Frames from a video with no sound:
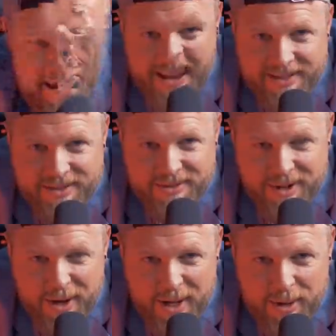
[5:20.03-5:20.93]
Hey guys,
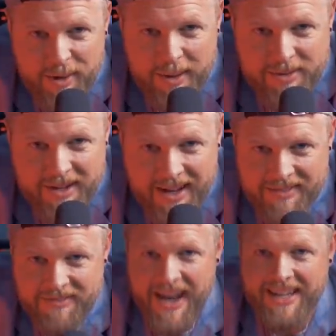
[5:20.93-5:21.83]
sorry to interrupt.
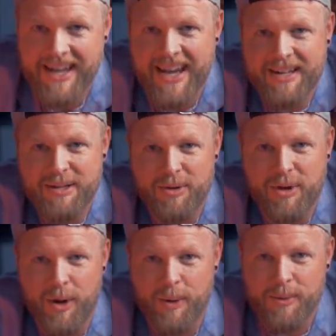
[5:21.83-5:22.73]
Uh, fat guy in a little
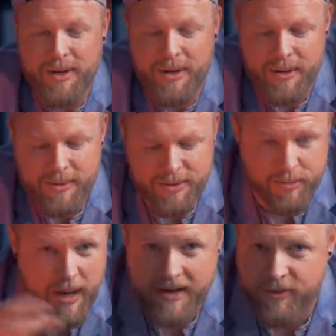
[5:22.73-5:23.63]
coat here,
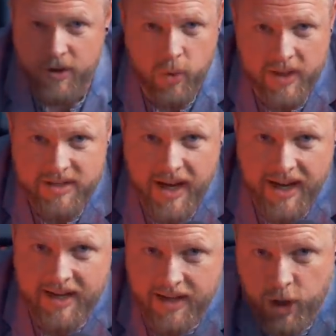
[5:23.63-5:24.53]
just back for a quick second.